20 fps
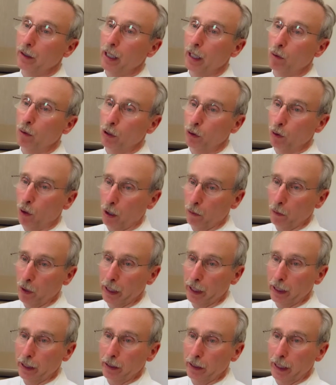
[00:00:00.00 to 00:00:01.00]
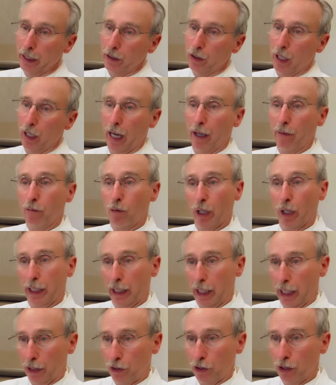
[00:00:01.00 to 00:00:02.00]
they would normally need to have
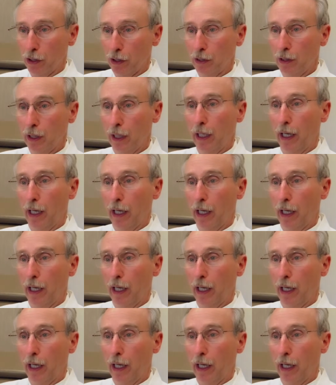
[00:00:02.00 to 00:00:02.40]
radiation